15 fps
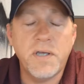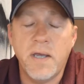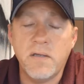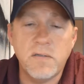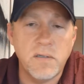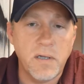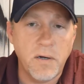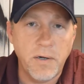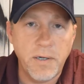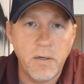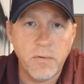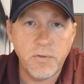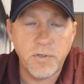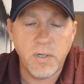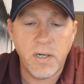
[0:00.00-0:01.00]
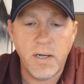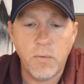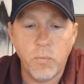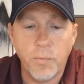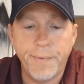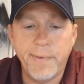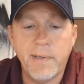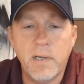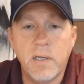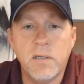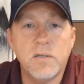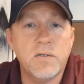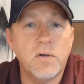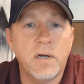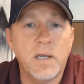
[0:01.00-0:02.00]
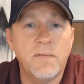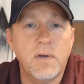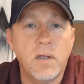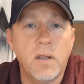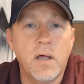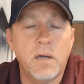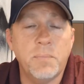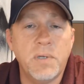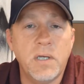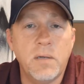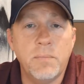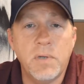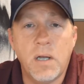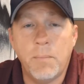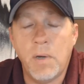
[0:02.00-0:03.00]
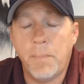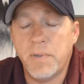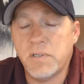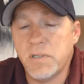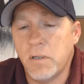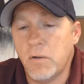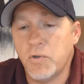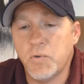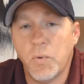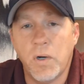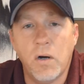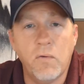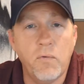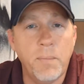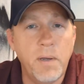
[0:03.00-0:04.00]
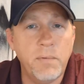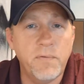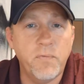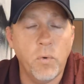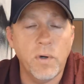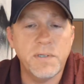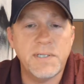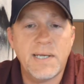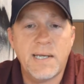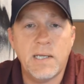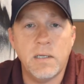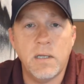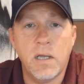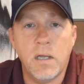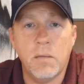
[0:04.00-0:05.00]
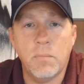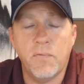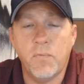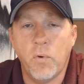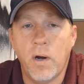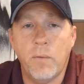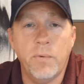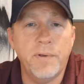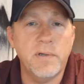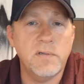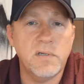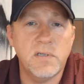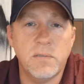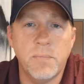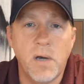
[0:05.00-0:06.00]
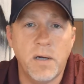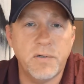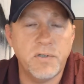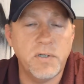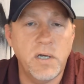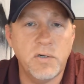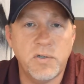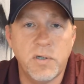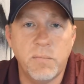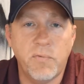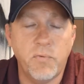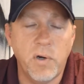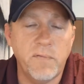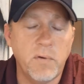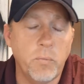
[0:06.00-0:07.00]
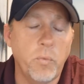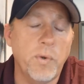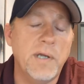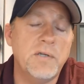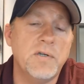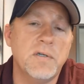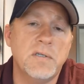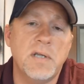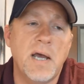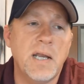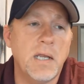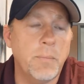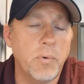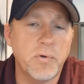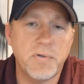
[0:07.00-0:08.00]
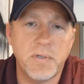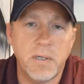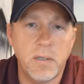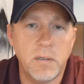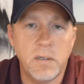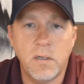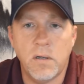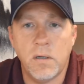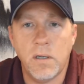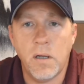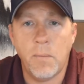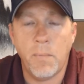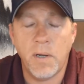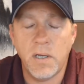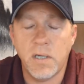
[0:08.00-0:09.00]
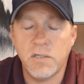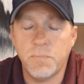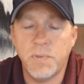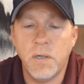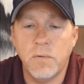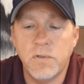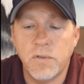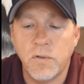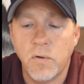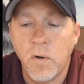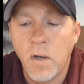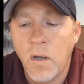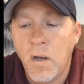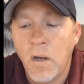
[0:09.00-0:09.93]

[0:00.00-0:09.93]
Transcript: case scenario, should I really need to start giving a lot of PEEP, and I'm up at 10 or 12 or maybe 14, and before I really see some oxygenation, before it even reaches 90% at my SpO2,